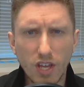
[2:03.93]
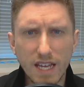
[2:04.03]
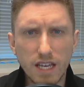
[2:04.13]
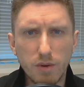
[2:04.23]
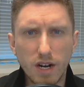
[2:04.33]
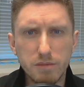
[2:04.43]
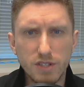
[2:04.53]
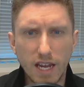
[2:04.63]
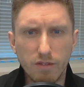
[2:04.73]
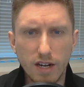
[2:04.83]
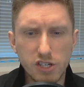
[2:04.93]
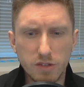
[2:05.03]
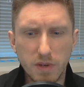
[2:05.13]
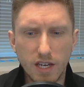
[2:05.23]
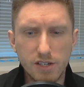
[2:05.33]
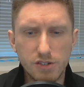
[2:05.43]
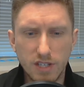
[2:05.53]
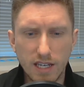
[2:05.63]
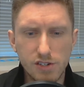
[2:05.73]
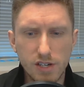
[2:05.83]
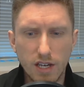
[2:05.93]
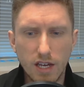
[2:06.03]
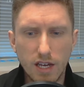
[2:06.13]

you guys get what I'm saying, right? Just because you teach